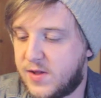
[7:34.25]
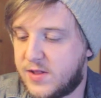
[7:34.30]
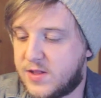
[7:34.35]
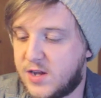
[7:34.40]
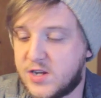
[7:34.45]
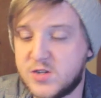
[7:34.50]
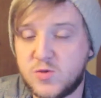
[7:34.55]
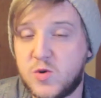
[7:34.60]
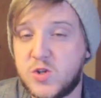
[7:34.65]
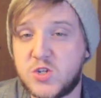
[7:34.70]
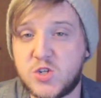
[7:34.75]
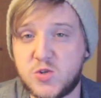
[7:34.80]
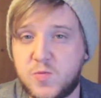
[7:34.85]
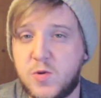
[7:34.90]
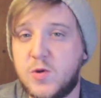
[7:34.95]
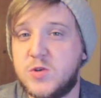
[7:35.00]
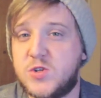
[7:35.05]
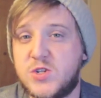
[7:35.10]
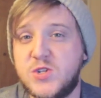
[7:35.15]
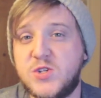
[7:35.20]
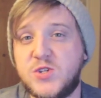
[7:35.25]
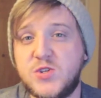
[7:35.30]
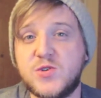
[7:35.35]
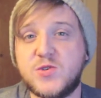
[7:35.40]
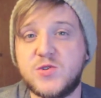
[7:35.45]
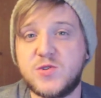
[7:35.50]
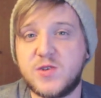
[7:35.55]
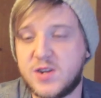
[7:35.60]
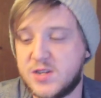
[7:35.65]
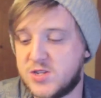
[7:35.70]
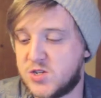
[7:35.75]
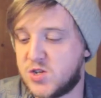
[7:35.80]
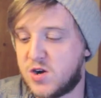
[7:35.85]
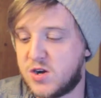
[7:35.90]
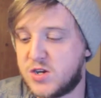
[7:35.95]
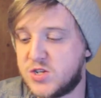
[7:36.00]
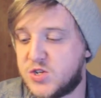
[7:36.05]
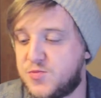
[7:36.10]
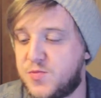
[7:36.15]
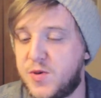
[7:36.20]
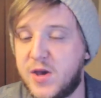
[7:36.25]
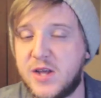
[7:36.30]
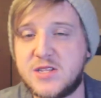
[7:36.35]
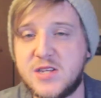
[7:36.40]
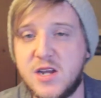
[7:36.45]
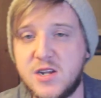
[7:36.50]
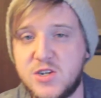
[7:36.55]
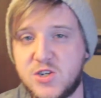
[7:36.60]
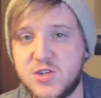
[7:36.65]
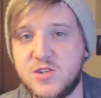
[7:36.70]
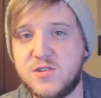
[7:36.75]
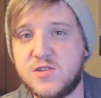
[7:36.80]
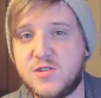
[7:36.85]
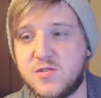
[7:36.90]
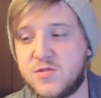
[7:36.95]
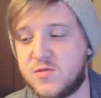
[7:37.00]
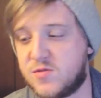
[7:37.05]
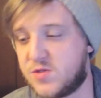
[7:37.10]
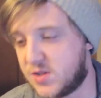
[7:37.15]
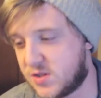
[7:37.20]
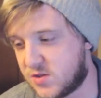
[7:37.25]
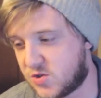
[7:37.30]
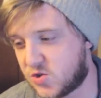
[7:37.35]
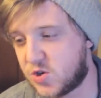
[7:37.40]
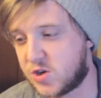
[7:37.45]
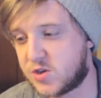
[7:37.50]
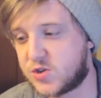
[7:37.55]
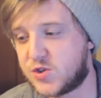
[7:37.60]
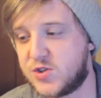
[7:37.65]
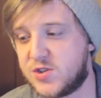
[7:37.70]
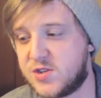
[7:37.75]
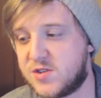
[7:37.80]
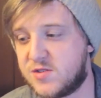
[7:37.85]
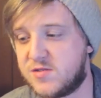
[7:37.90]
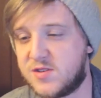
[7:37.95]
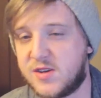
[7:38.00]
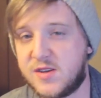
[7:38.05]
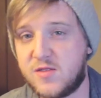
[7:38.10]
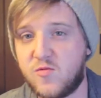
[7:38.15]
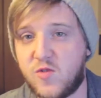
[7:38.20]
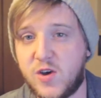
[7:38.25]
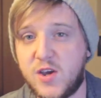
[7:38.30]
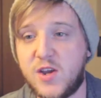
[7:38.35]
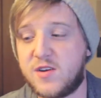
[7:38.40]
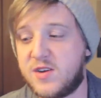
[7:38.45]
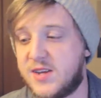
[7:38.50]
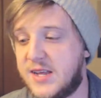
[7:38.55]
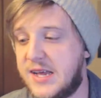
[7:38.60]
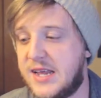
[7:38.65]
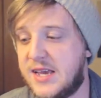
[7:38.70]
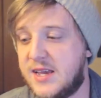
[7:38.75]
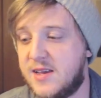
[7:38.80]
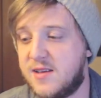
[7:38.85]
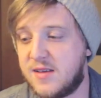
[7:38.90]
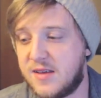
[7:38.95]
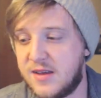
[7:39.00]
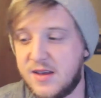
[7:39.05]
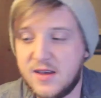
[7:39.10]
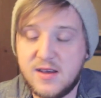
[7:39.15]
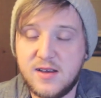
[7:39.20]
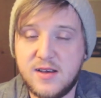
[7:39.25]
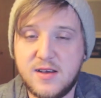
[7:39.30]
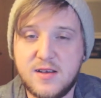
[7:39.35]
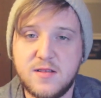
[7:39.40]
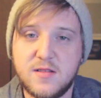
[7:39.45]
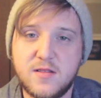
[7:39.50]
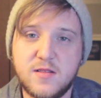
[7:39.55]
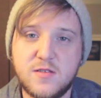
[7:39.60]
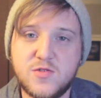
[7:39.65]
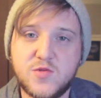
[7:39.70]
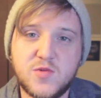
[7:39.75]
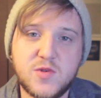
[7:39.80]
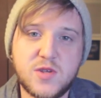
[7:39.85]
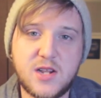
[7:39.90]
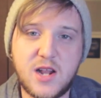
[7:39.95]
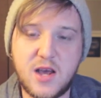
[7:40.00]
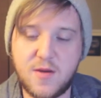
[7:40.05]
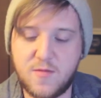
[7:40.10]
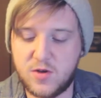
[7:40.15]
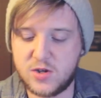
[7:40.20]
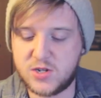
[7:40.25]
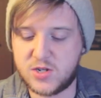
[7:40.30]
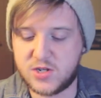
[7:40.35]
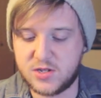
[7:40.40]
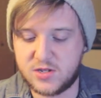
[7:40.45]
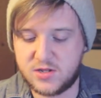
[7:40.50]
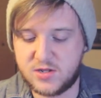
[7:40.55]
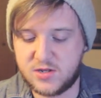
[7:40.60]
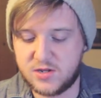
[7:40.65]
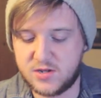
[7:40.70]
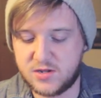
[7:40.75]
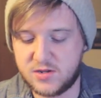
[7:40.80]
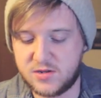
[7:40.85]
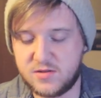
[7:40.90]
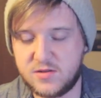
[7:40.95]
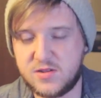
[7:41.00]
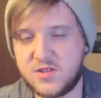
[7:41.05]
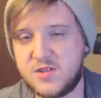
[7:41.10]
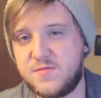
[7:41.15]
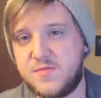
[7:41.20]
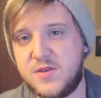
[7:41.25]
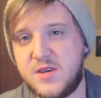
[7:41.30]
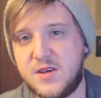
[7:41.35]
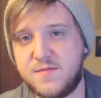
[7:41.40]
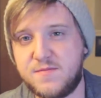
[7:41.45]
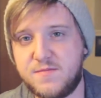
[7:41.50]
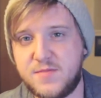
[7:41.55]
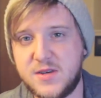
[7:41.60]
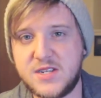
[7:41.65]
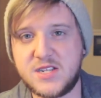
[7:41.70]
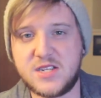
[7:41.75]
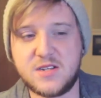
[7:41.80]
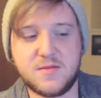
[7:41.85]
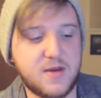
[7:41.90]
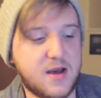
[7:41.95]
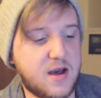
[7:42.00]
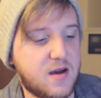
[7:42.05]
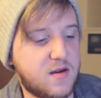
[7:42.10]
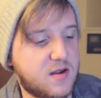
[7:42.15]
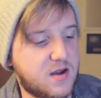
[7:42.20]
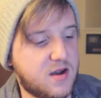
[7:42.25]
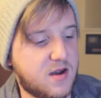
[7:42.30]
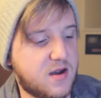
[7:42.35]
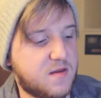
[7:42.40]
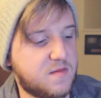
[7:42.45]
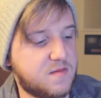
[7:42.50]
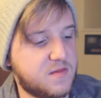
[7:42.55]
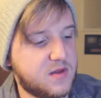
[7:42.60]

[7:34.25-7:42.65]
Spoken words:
it does what it's supposed to do, and as long as you pay attention to the instructions and what you're getting, there's really not much to be pissed about.